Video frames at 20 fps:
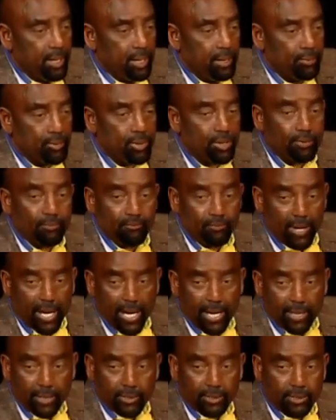I'm going to
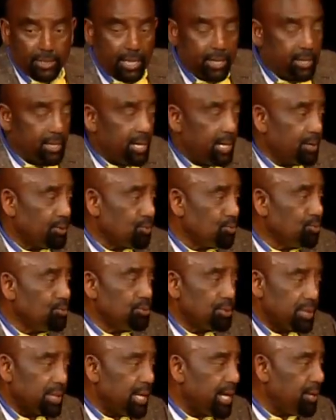fight. I
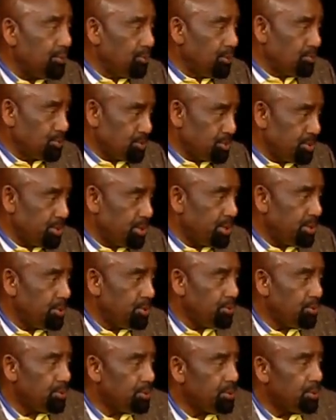agree a lot with what was said
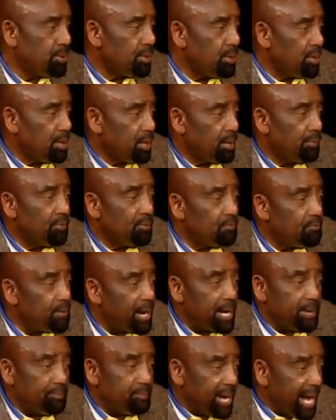here. I'm going to
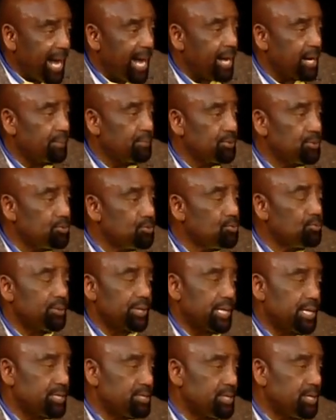fight back. I'm going to do
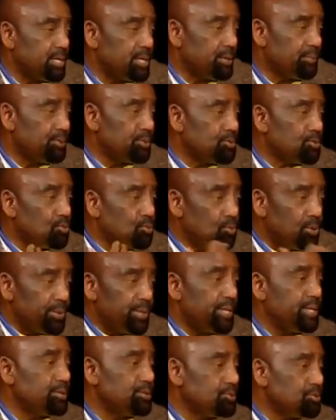what I tell you. I'm going to do what
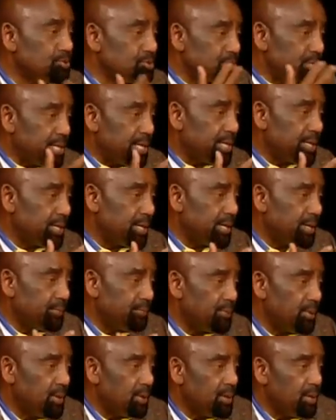they do, stand
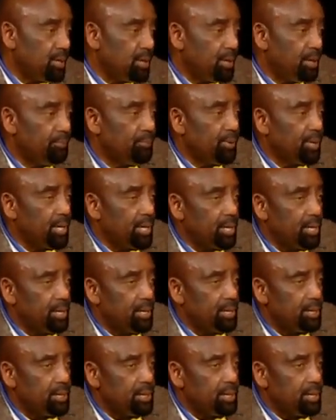up.
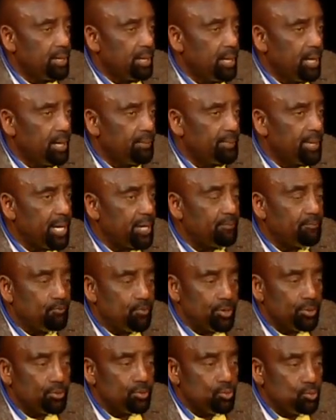But I'm not
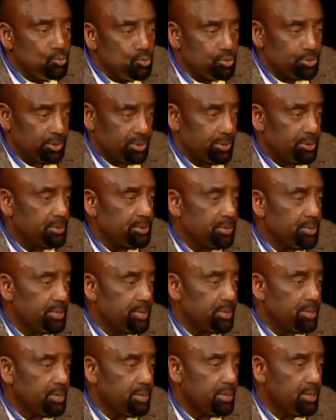afraid of losing
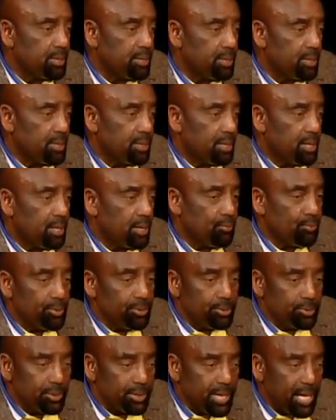anything. And
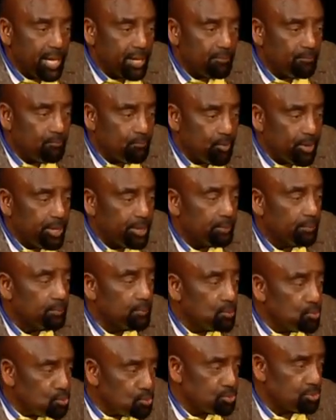when you're not afraid of
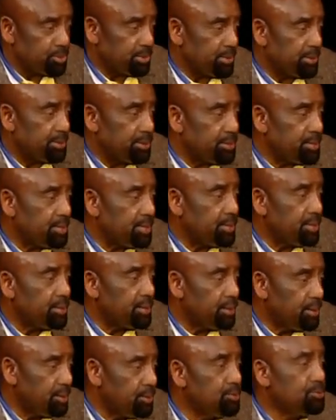losing
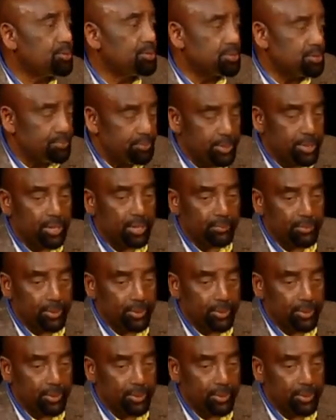anything, you can speak